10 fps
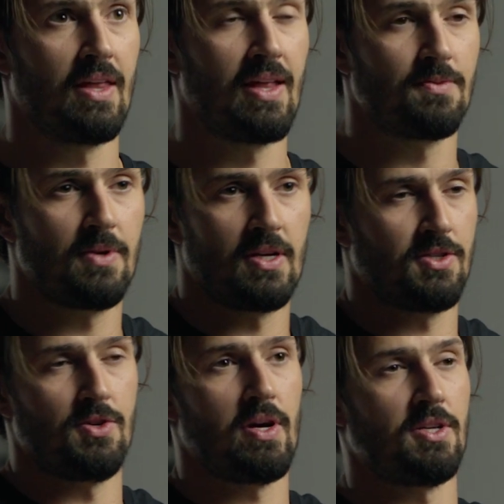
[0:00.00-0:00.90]
And that's
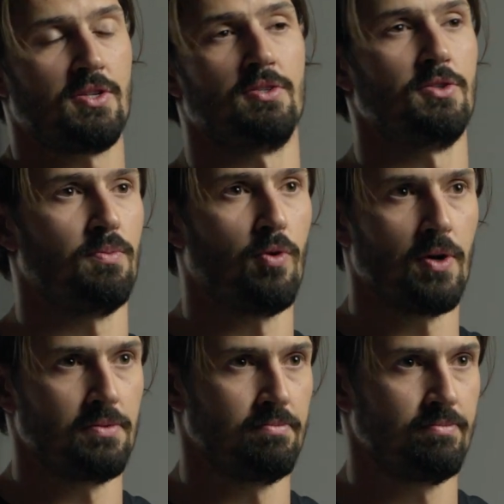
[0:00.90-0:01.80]
because you guys are too
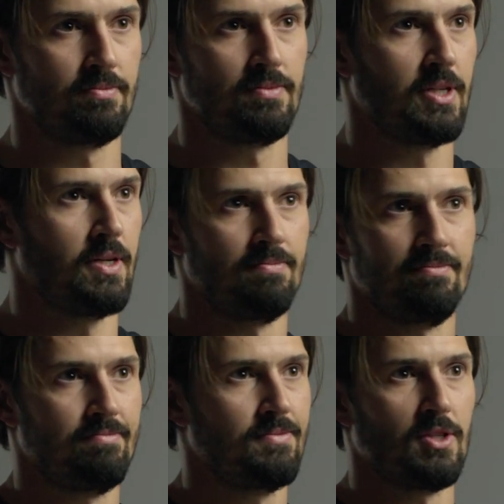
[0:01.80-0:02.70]
important
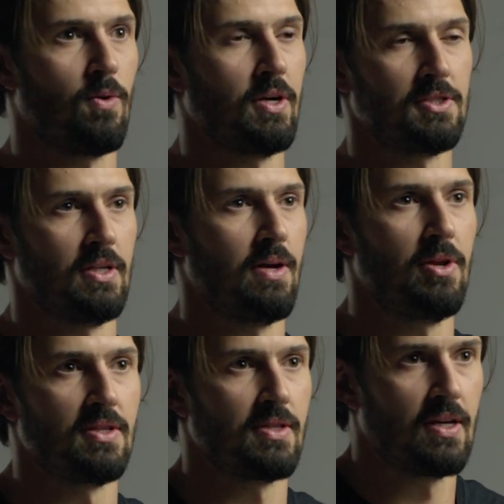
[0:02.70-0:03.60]
to question it. I
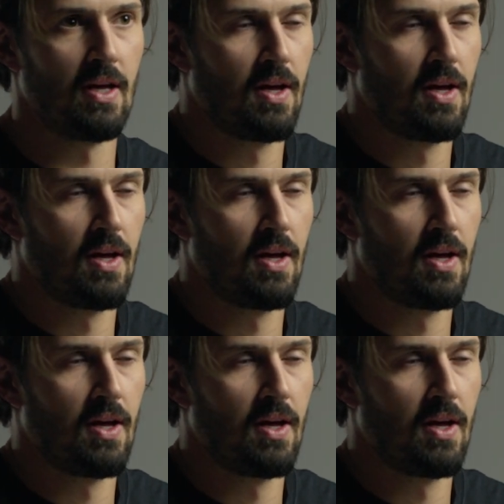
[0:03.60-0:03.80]
mean, it's like,